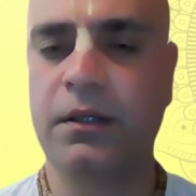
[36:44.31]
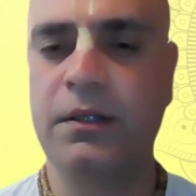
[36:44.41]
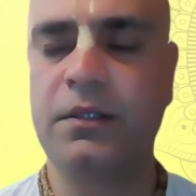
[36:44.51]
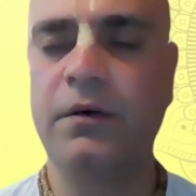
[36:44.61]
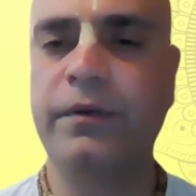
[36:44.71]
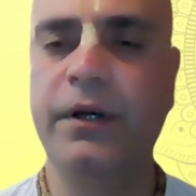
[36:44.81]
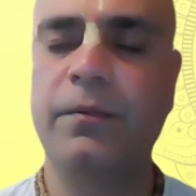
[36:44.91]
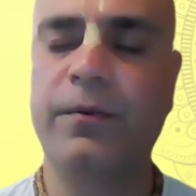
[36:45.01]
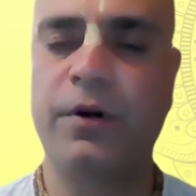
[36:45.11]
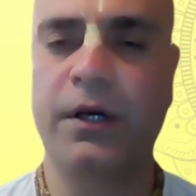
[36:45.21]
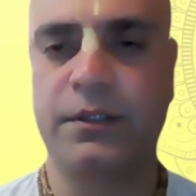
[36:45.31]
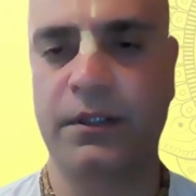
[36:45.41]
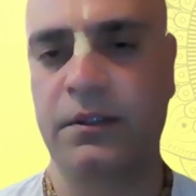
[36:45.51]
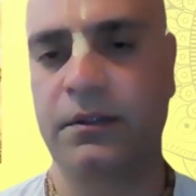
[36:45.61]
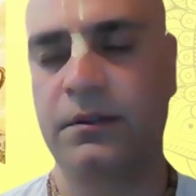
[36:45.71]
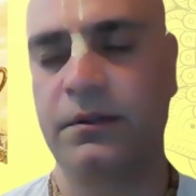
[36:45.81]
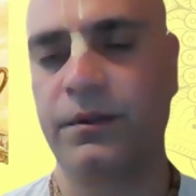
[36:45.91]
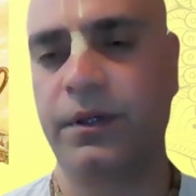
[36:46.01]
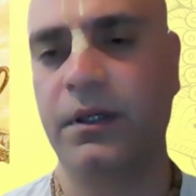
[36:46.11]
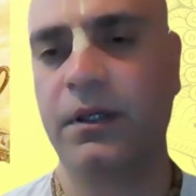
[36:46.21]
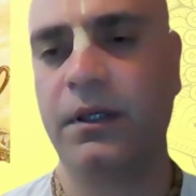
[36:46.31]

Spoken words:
is the field production, okay,